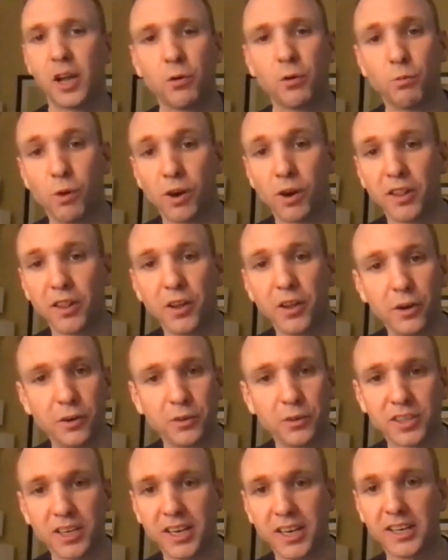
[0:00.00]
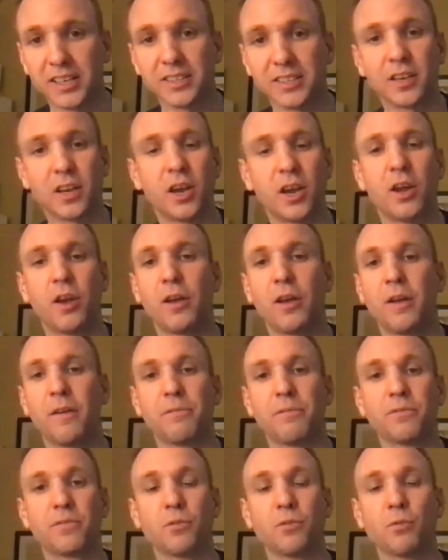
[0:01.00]
One of those is
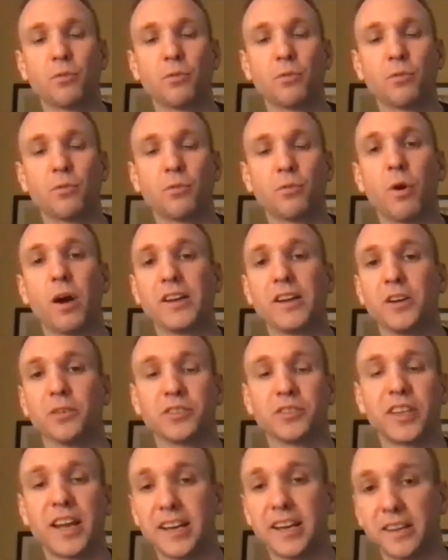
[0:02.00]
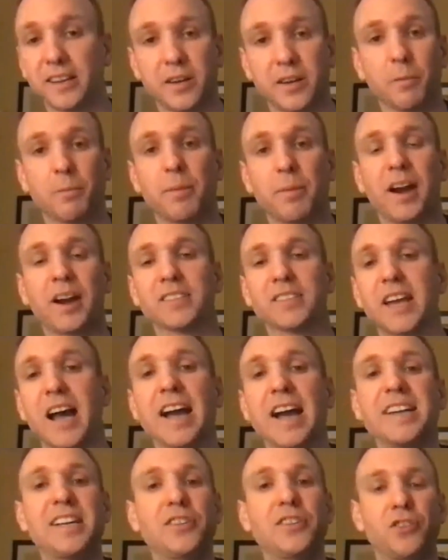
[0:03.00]
you know, saying, you know, parents, I
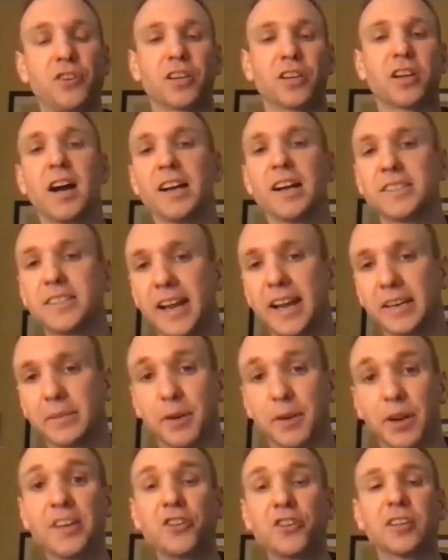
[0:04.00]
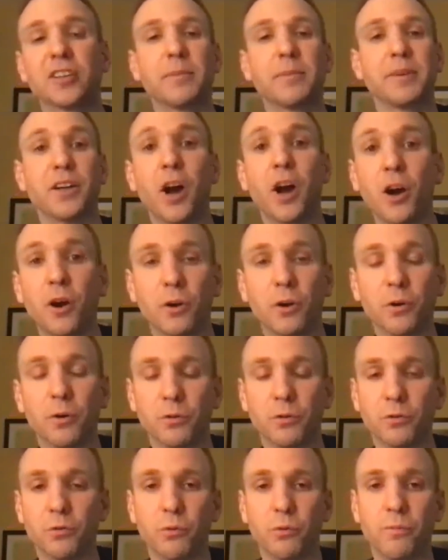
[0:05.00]
need you to contact me. Or I need you to let me
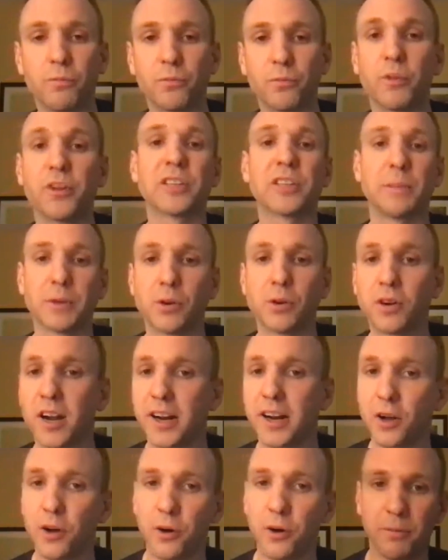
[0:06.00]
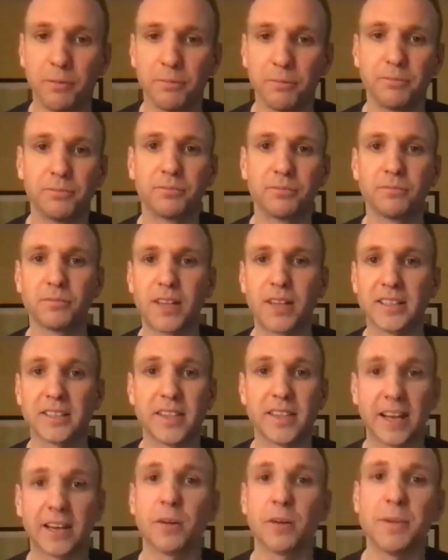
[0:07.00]
know when there's something going on at home that
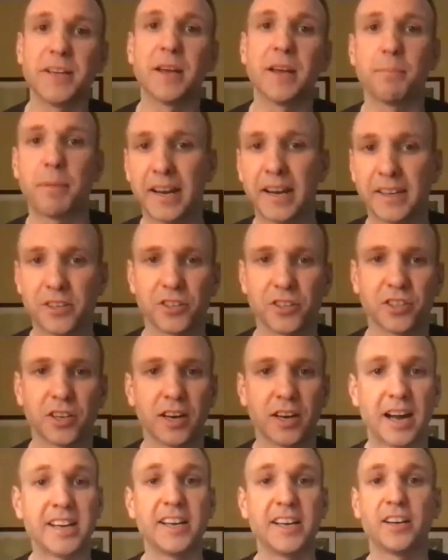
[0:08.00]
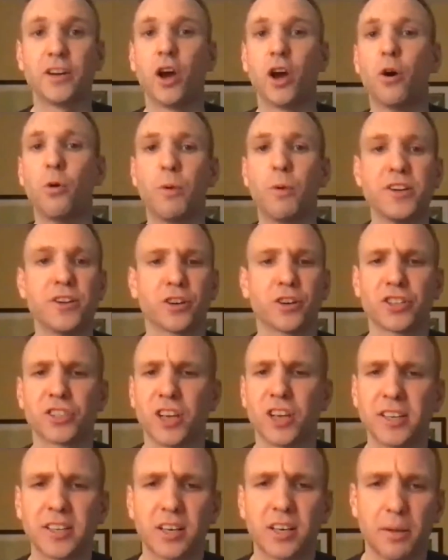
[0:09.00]
that could be impacting your son. I need to know when your
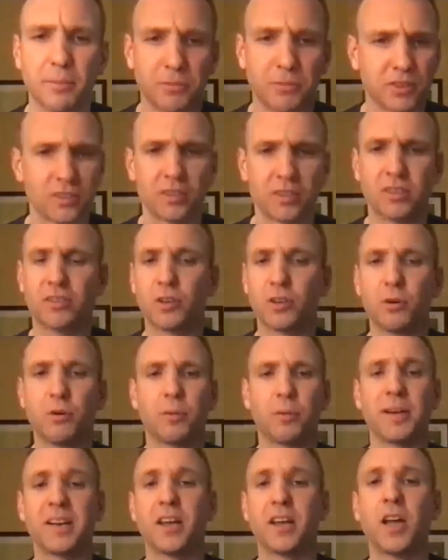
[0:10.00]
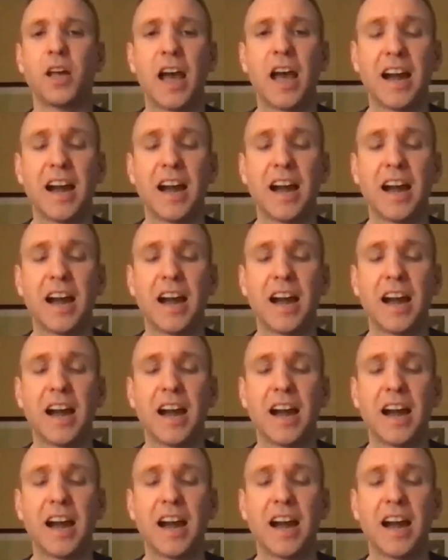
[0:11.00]
son comes to would be.